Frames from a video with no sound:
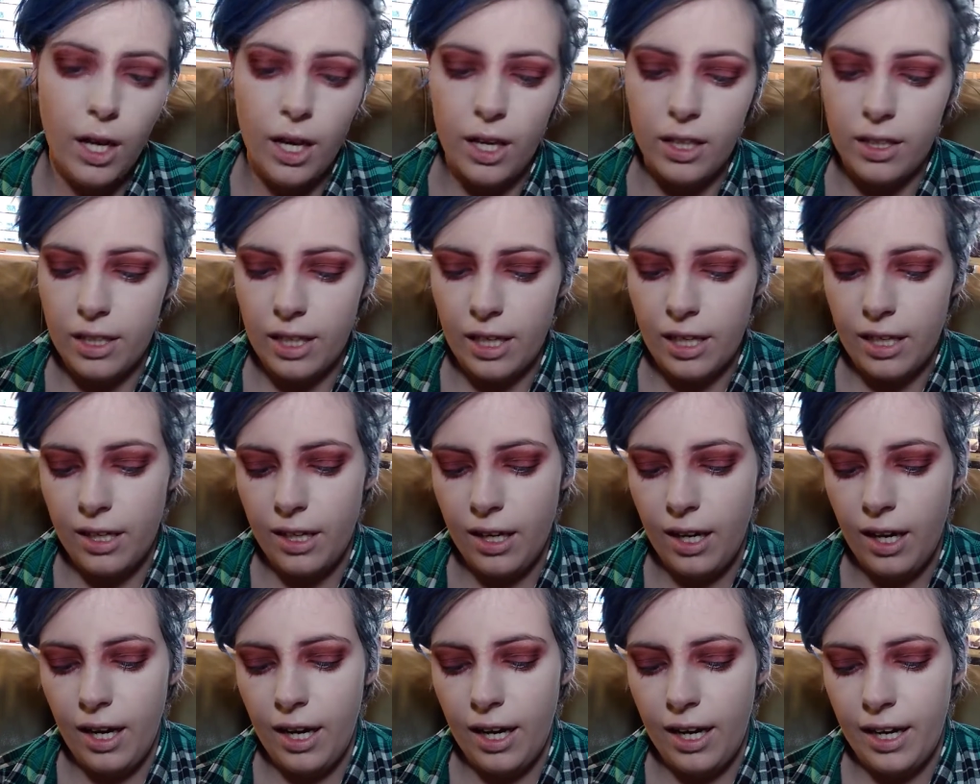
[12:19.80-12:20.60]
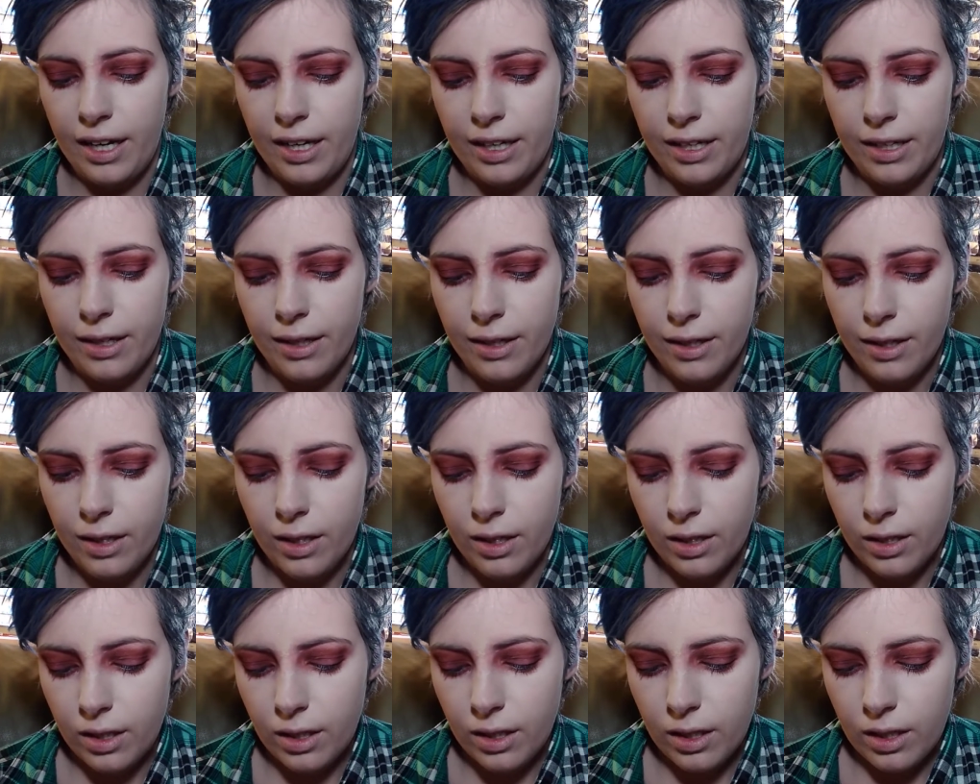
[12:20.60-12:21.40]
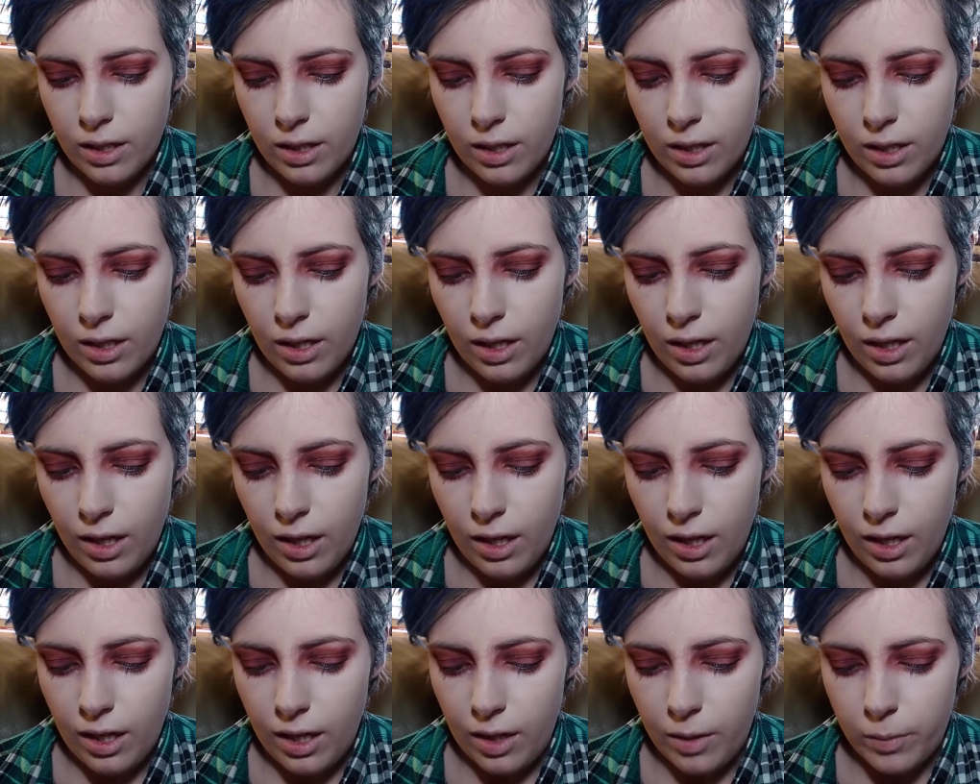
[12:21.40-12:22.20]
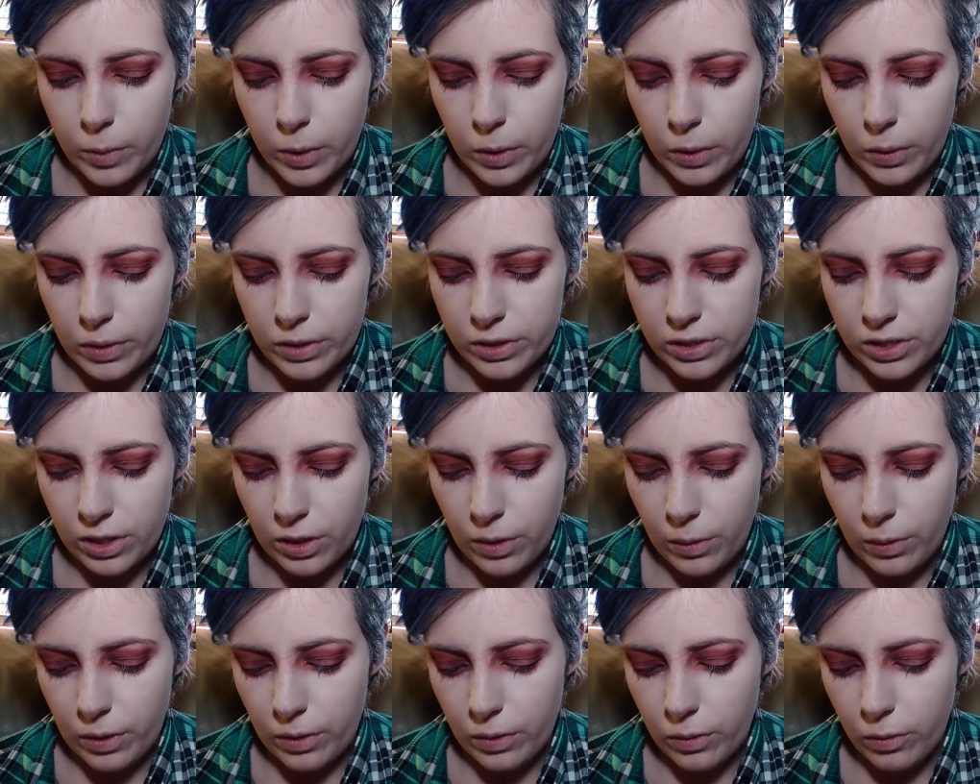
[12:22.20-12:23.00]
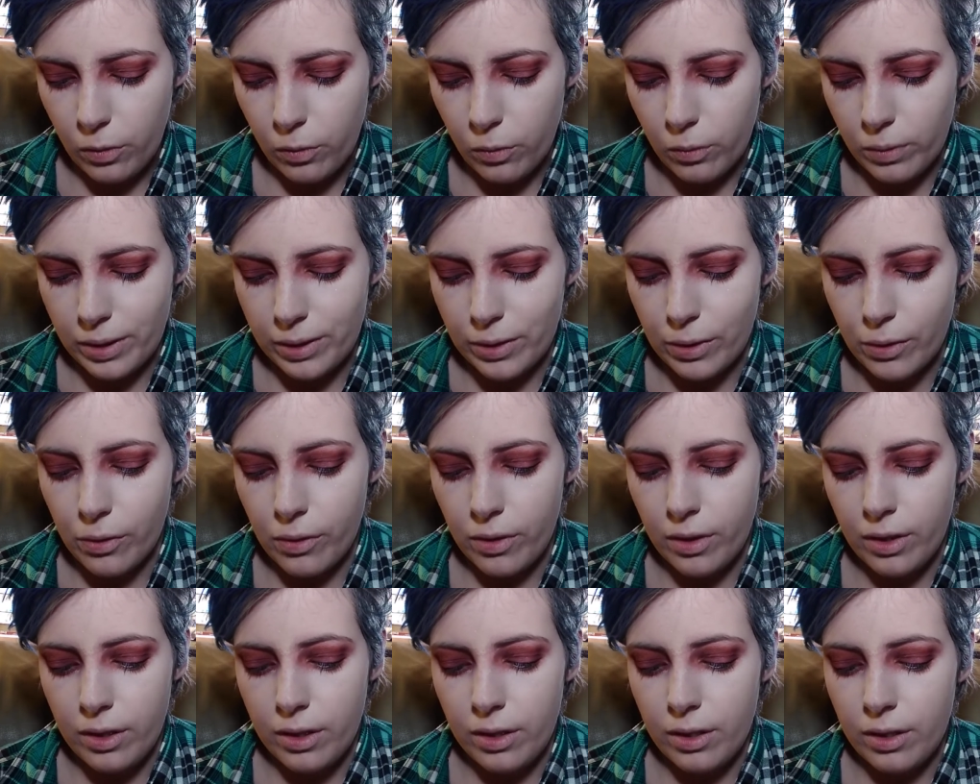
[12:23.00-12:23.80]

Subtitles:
And then I am going to go in with